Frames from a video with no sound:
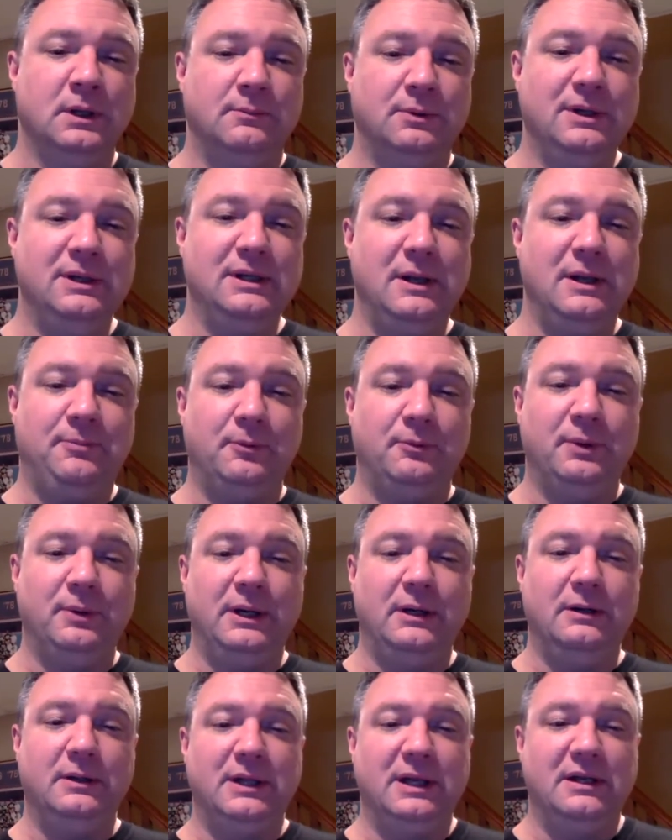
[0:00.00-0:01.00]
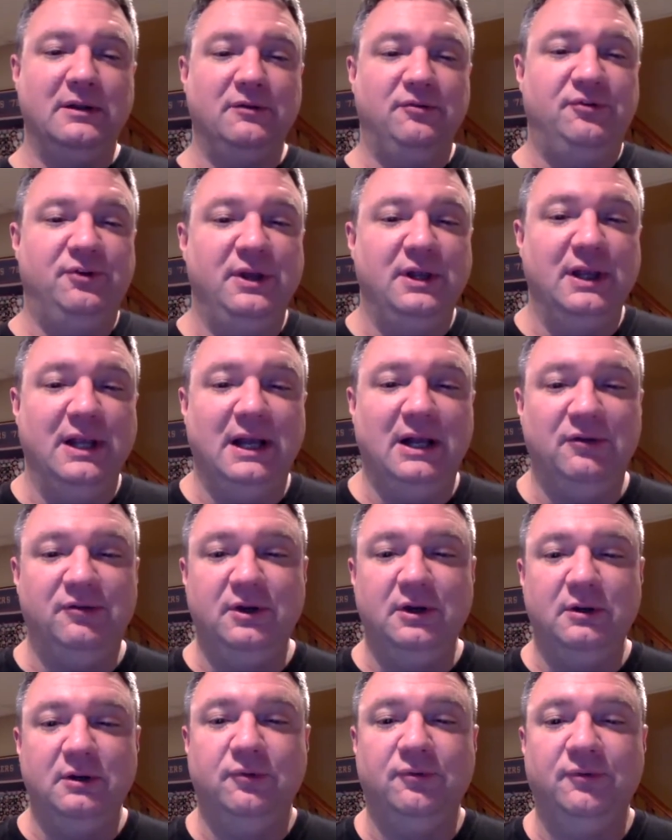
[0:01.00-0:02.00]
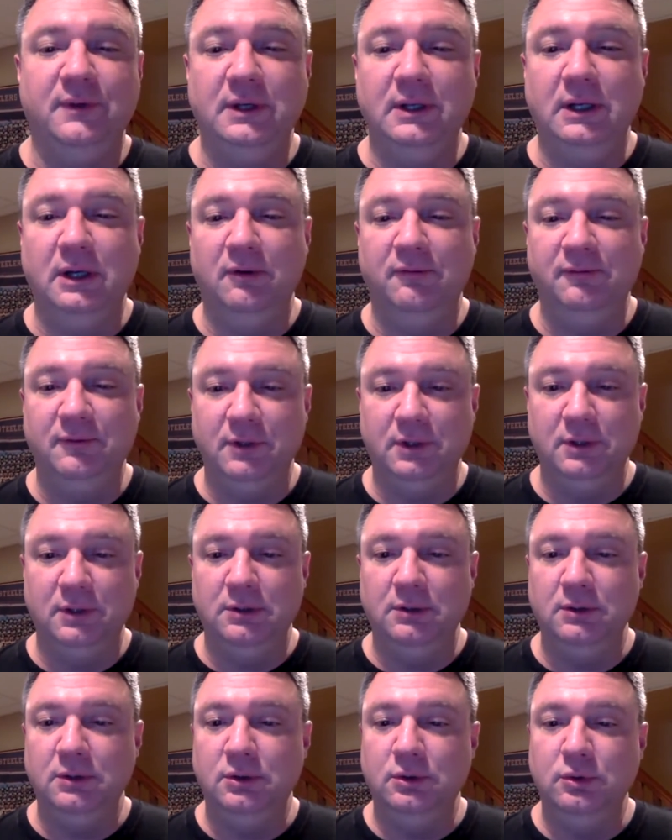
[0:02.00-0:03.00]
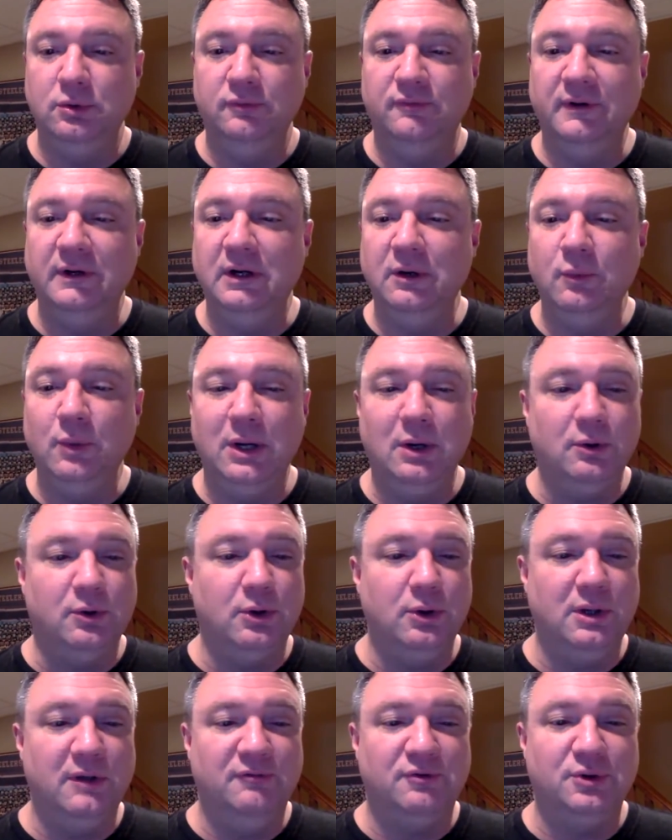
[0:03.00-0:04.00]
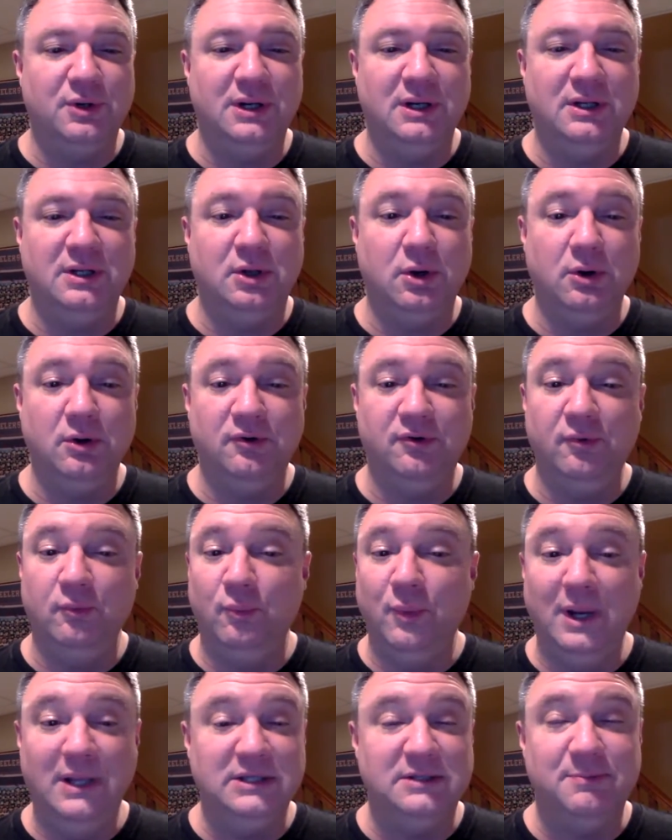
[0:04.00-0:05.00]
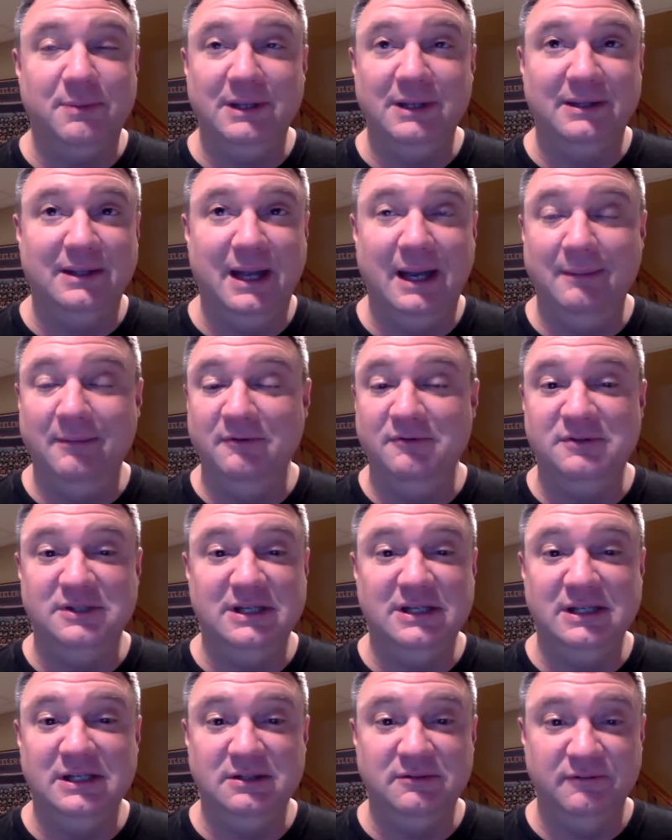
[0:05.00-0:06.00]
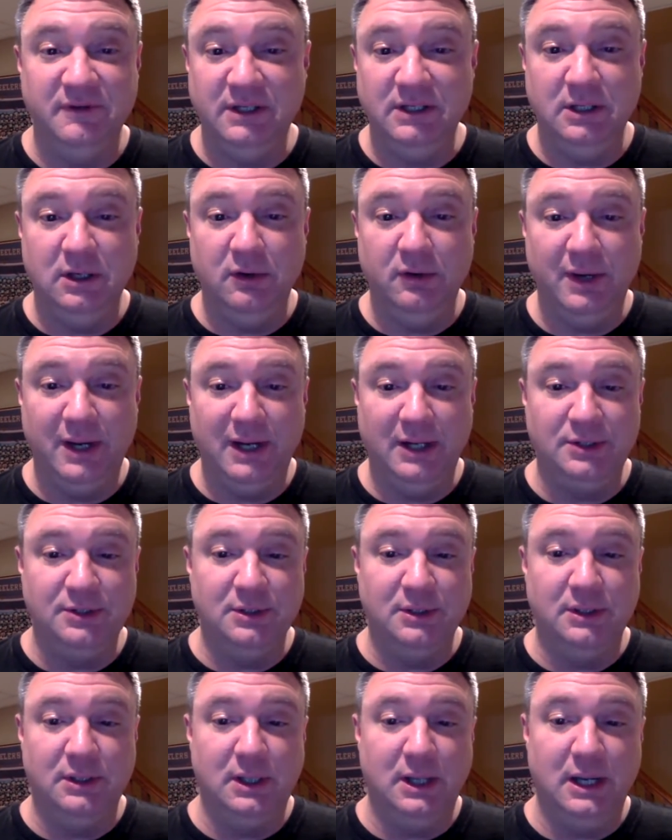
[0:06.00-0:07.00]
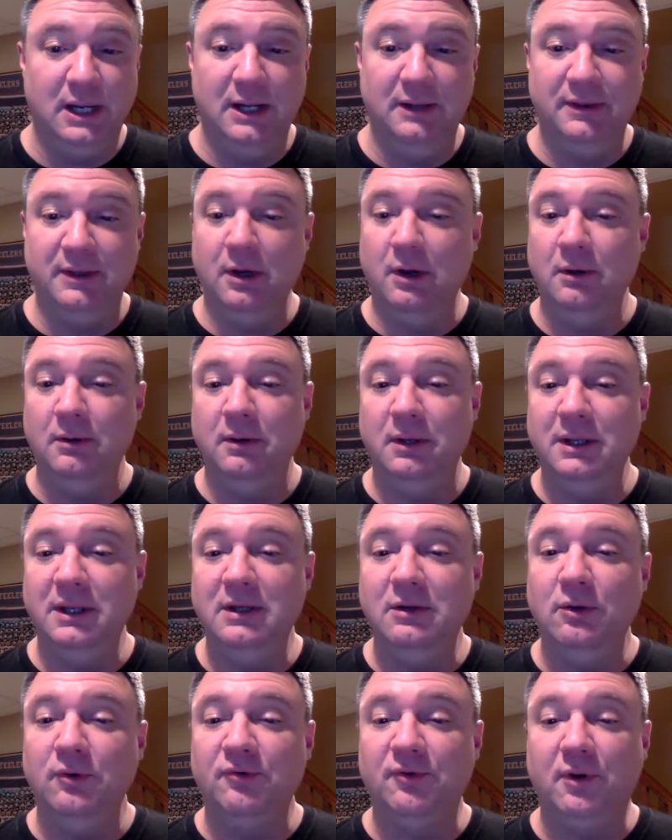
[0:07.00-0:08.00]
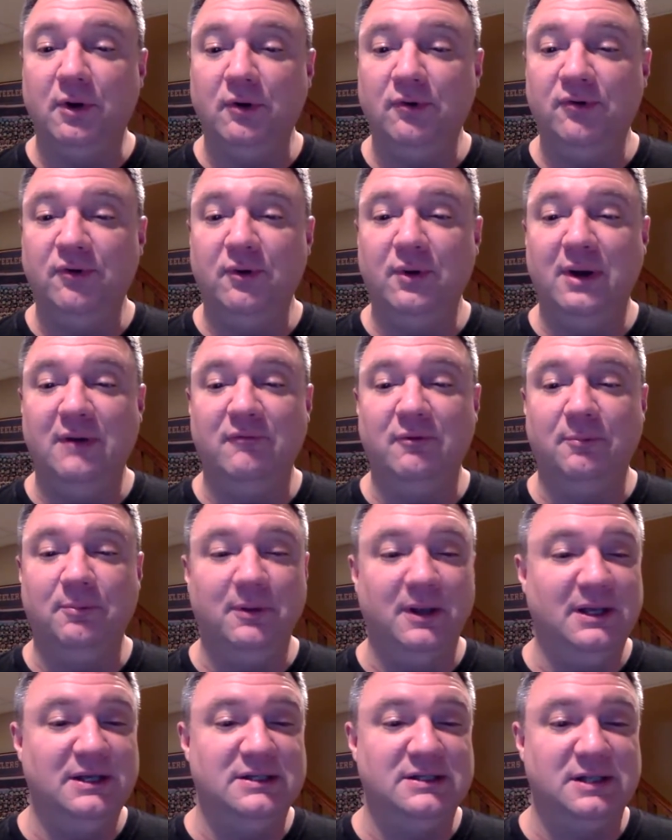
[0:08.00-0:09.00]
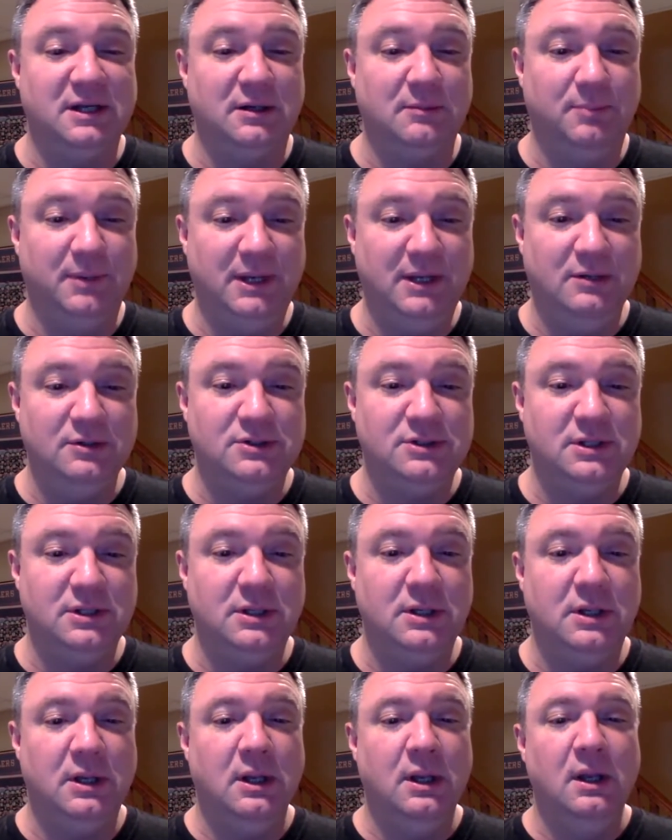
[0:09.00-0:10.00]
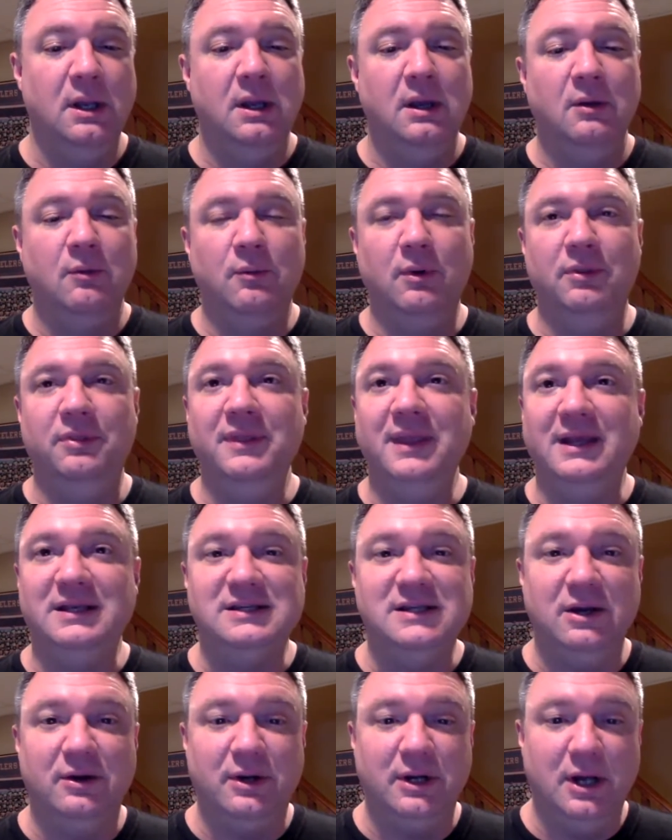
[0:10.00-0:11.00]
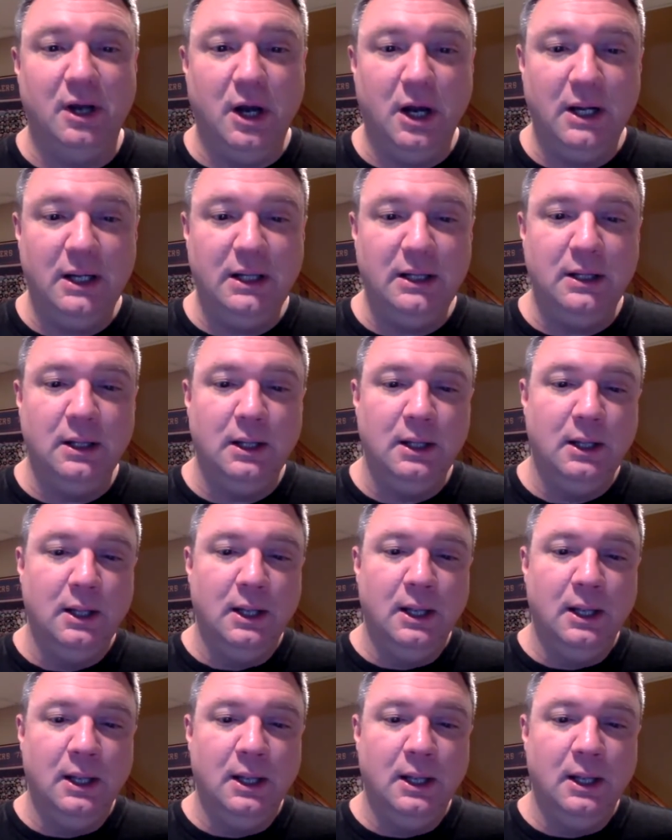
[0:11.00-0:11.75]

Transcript: Bringing up the rear in the NFC last year was Philadelphia, who very well could have traded Carson Wentz by the time you've seen this video, actually. The Eagles also have replaced Doug Peterson with Nick Sirianni.